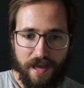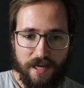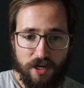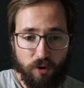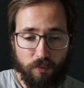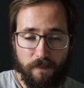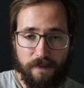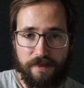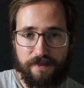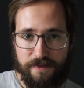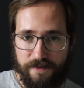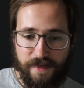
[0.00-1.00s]
you know,
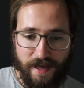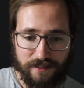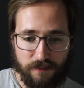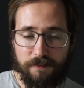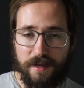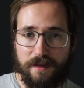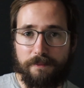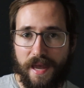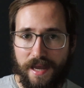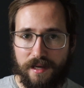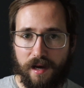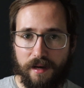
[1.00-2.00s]
that's a big
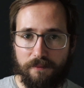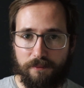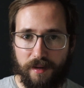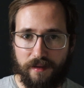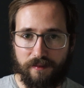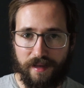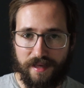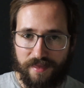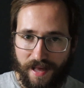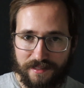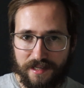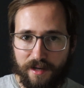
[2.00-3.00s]
pay cut, but like
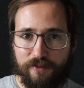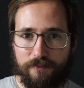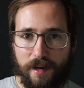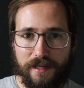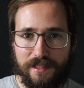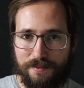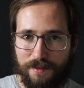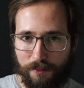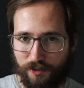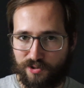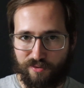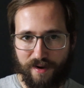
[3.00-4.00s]
that's enough money to be
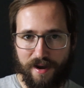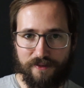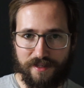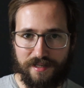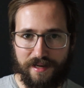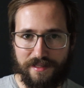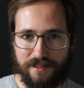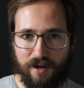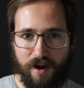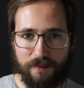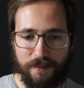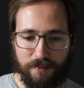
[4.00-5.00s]
able to survive in today's
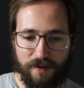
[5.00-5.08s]
economy.